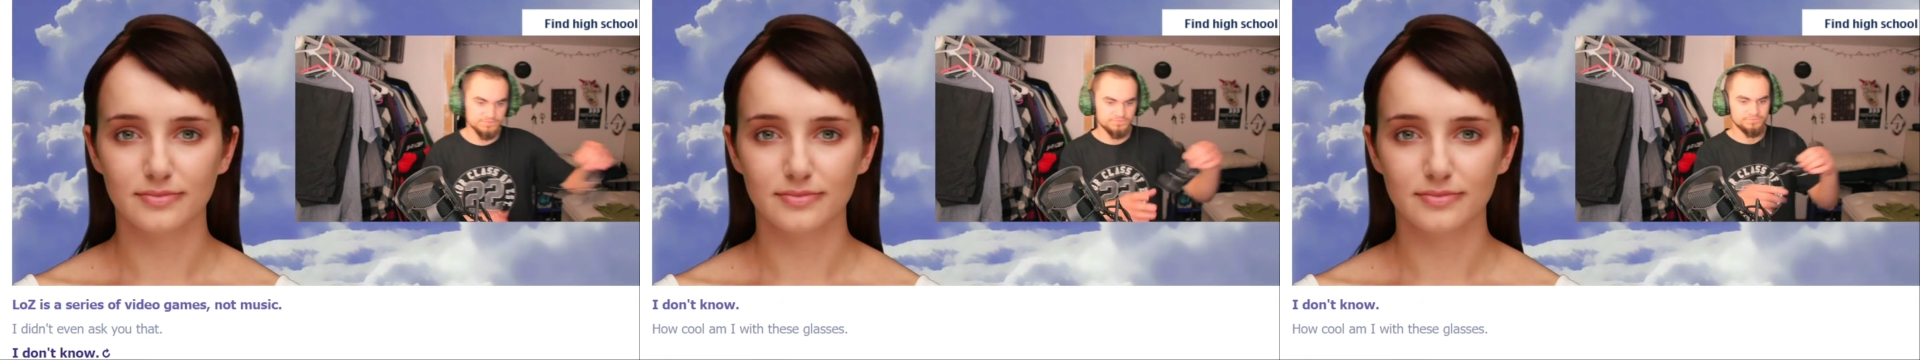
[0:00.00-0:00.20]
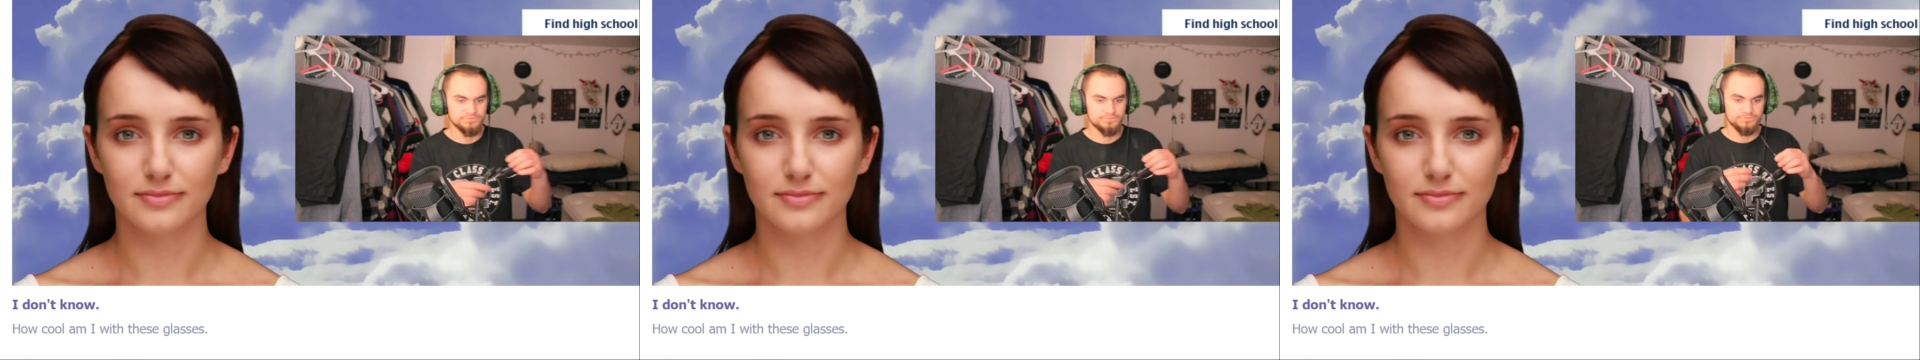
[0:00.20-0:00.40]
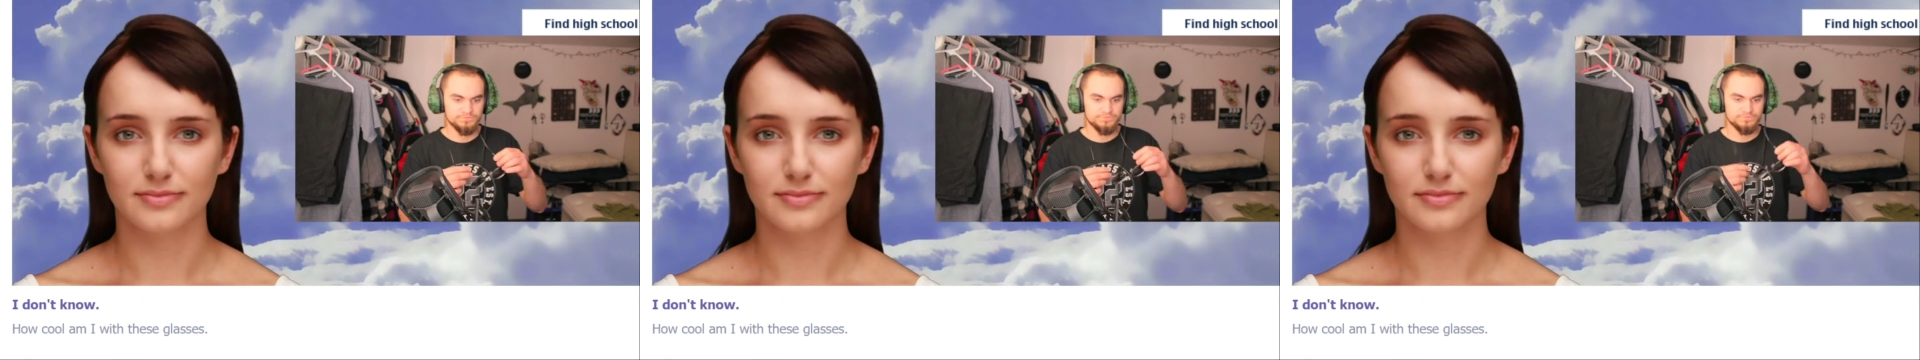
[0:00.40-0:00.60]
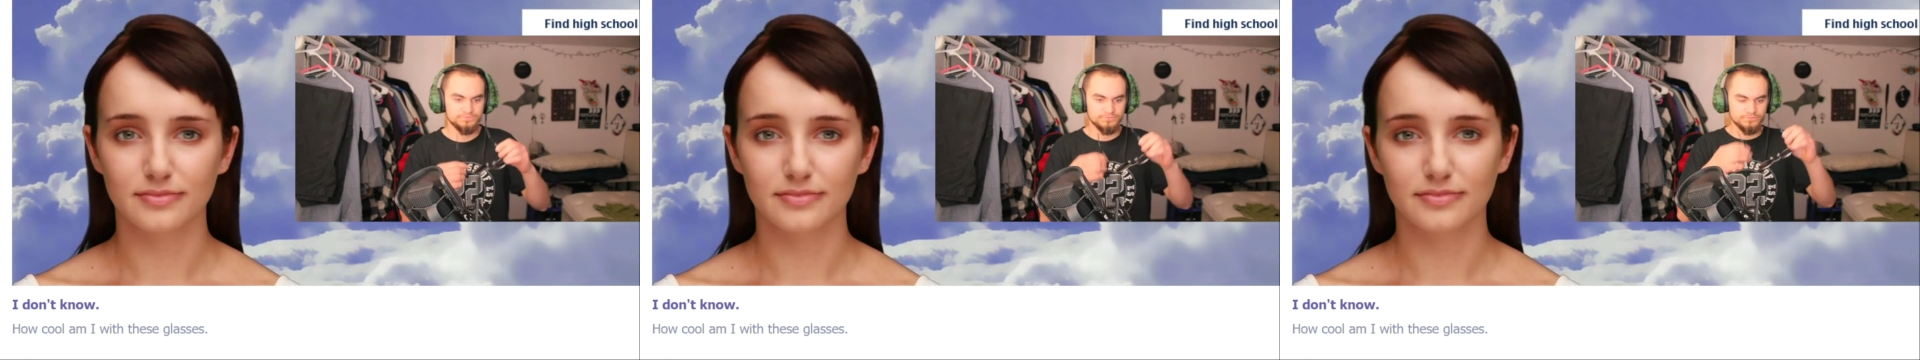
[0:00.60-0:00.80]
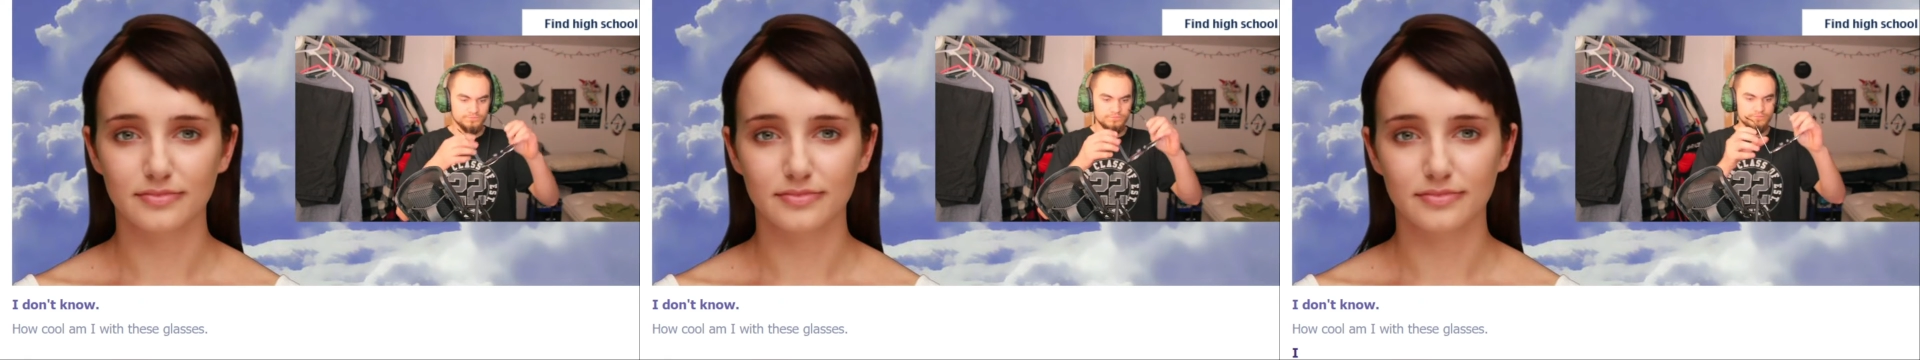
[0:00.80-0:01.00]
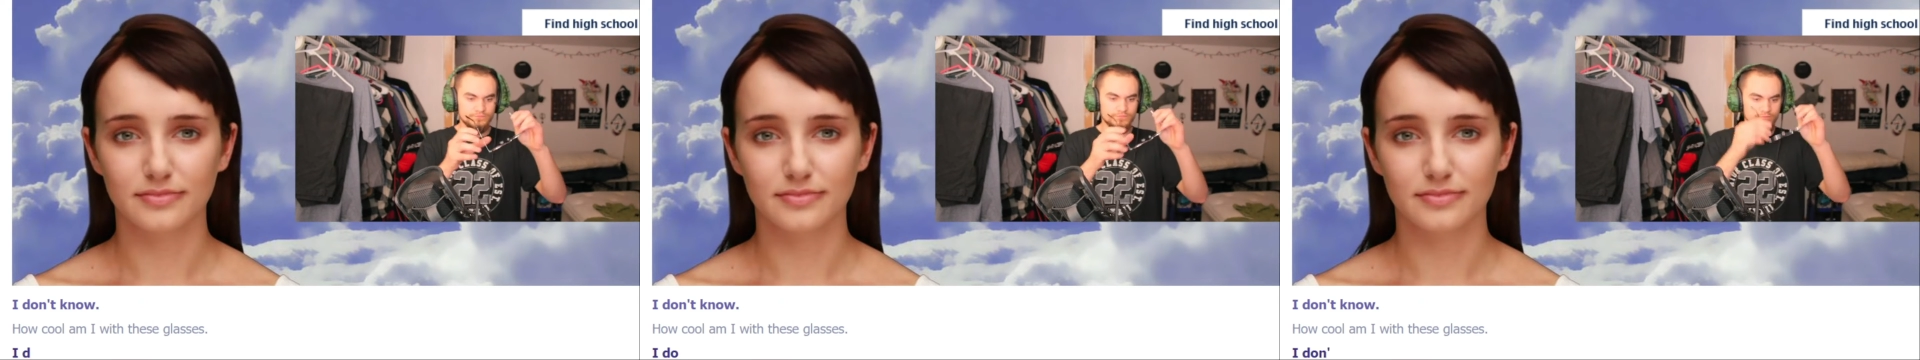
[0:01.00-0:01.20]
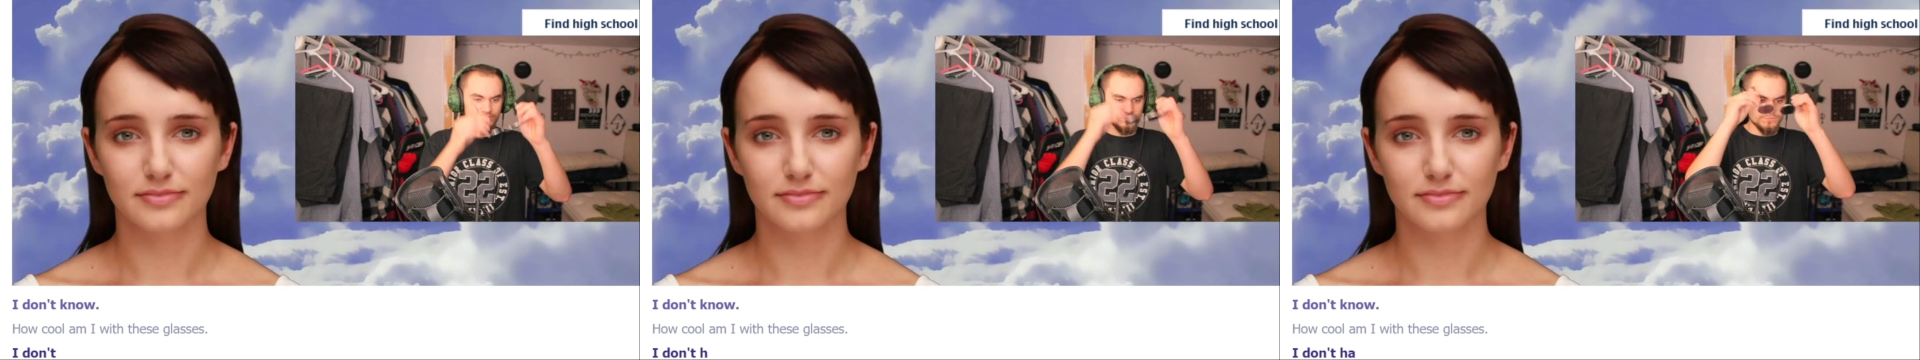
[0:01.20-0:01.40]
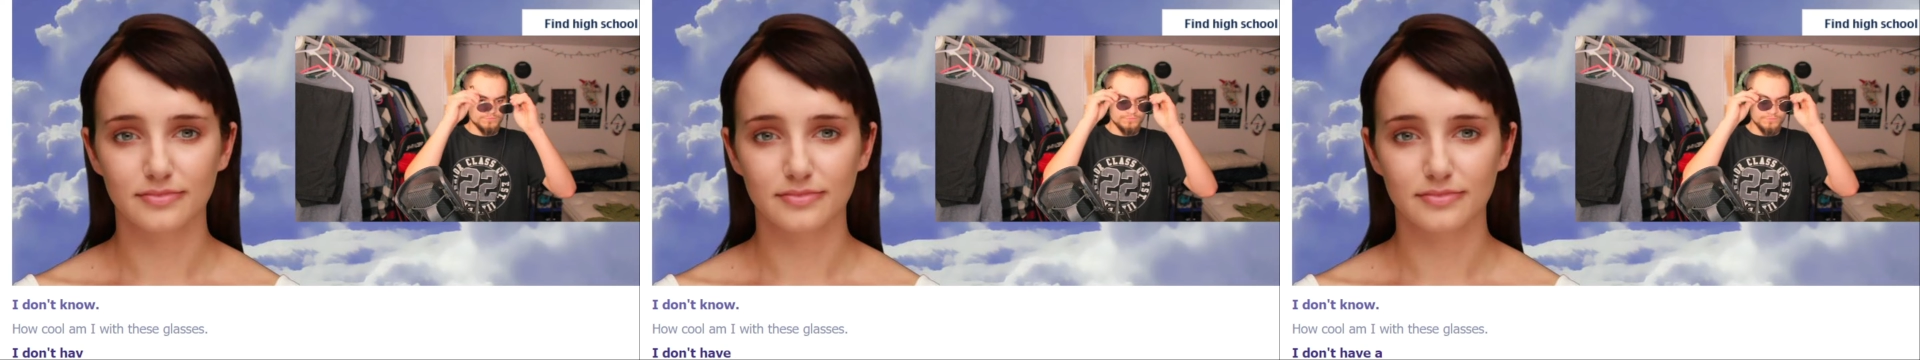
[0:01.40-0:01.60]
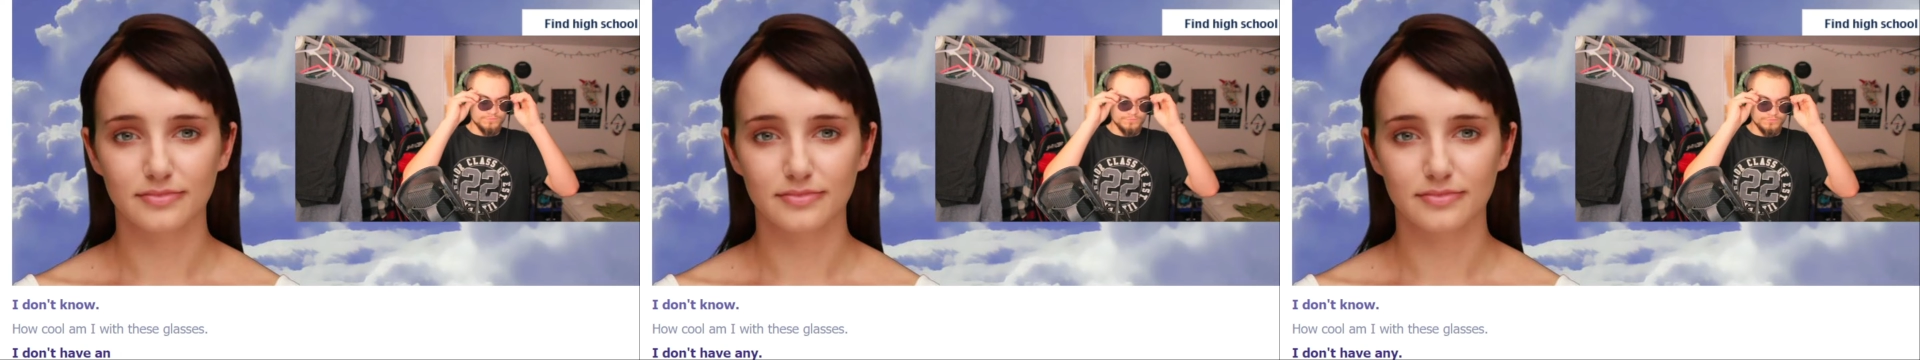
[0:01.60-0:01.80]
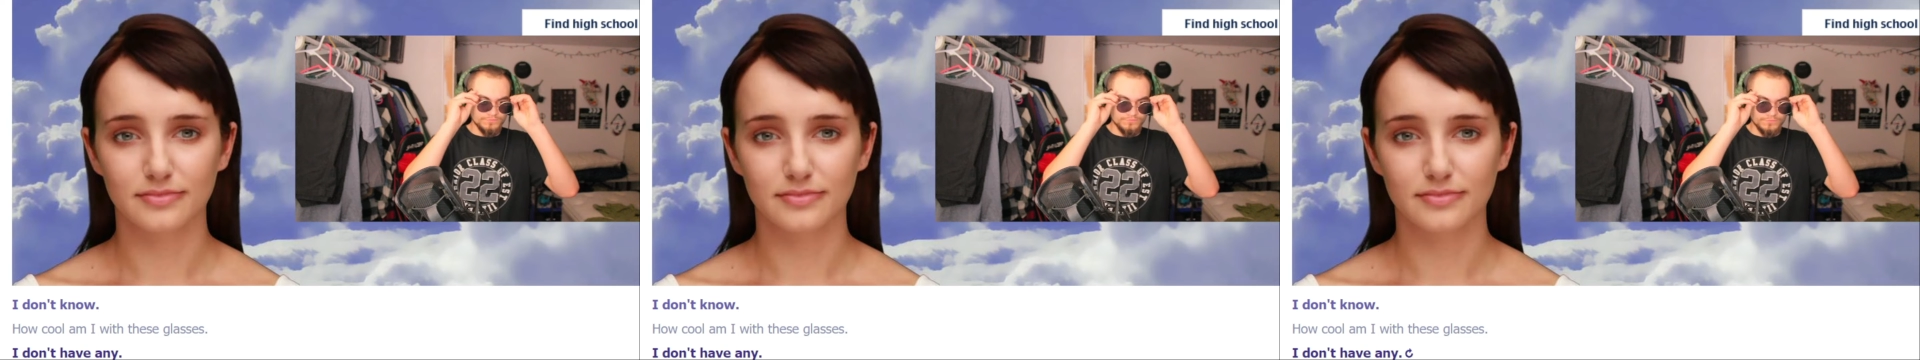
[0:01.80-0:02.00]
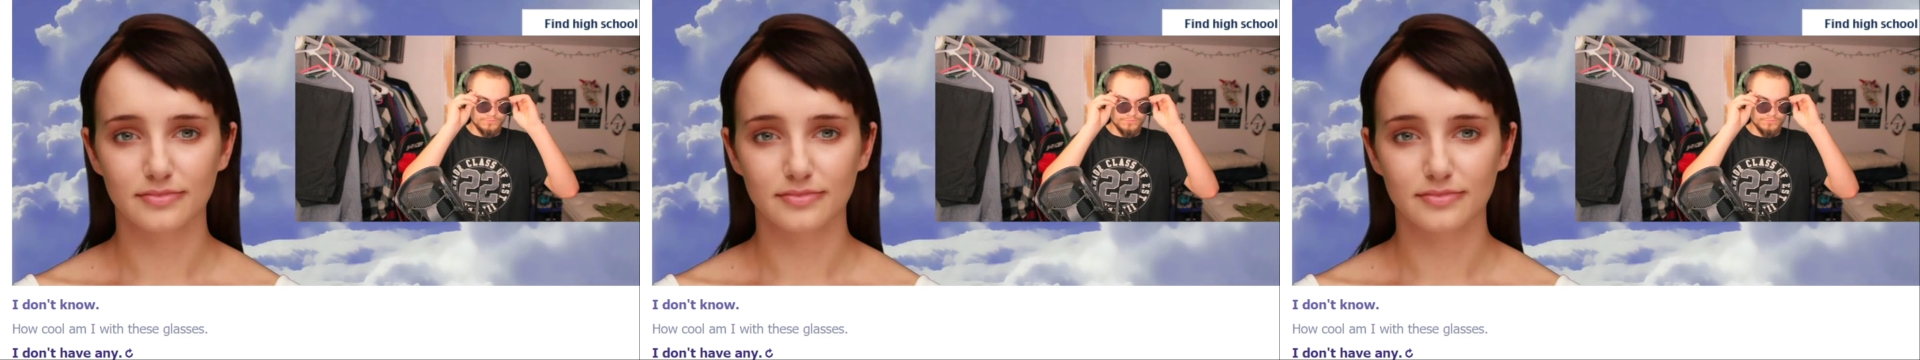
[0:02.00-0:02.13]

(no one is talking)